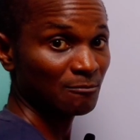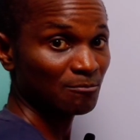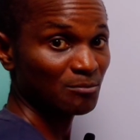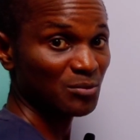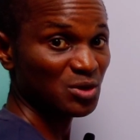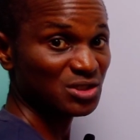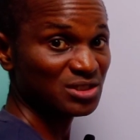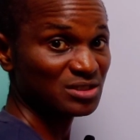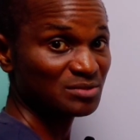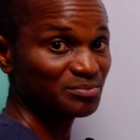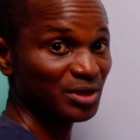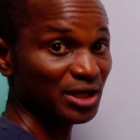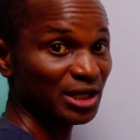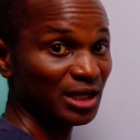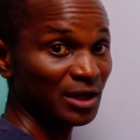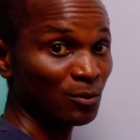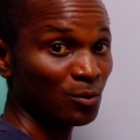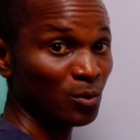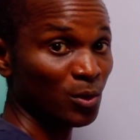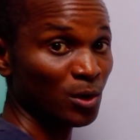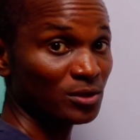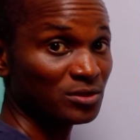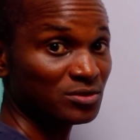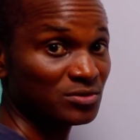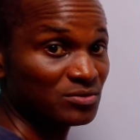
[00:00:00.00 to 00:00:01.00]
must be
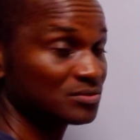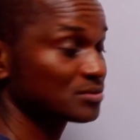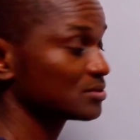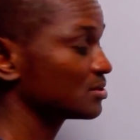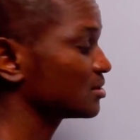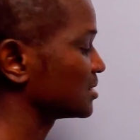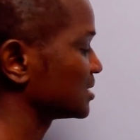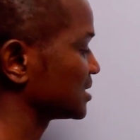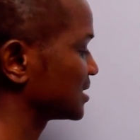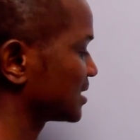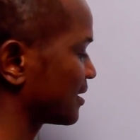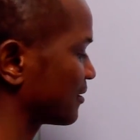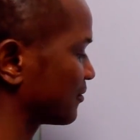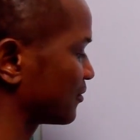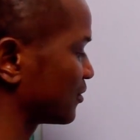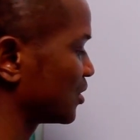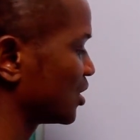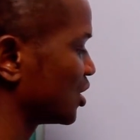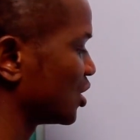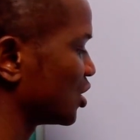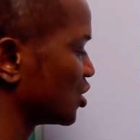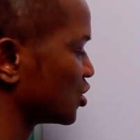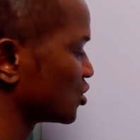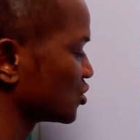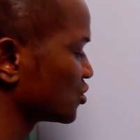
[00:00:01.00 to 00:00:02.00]
equal to
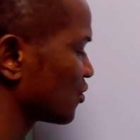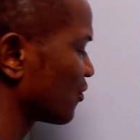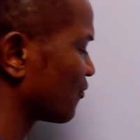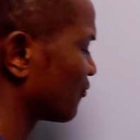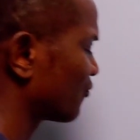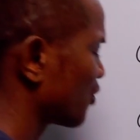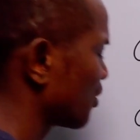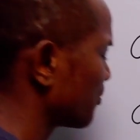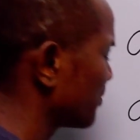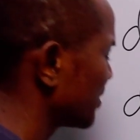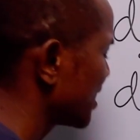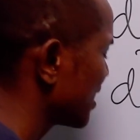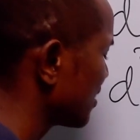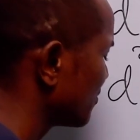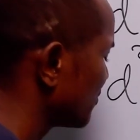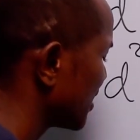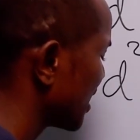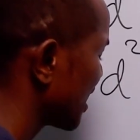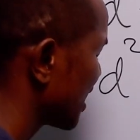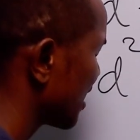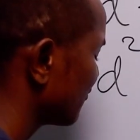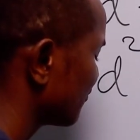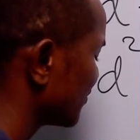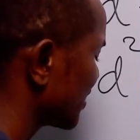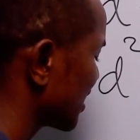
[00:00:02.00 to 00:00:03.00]
zero. So from here,
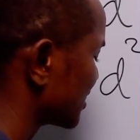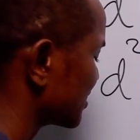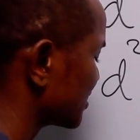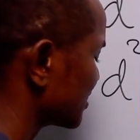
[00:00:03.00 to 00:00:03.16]
we have